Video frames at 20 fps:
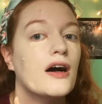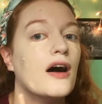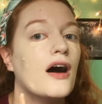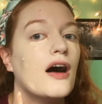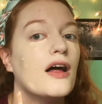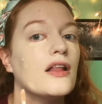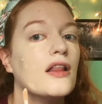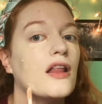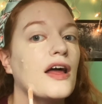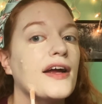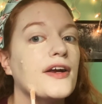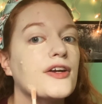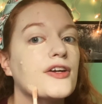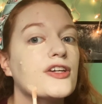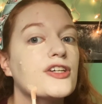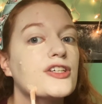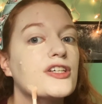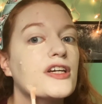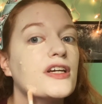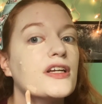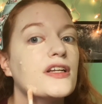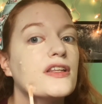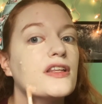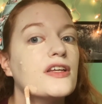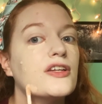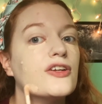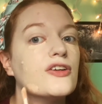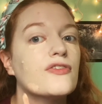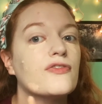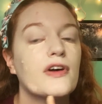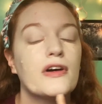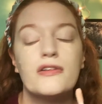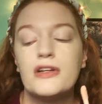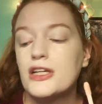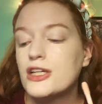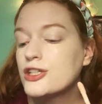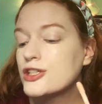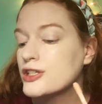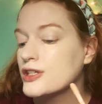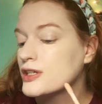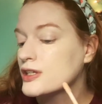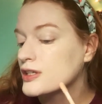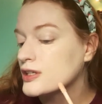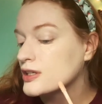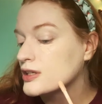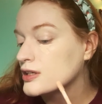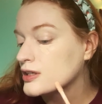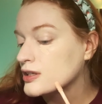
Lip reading: a lighter shade than your foundation,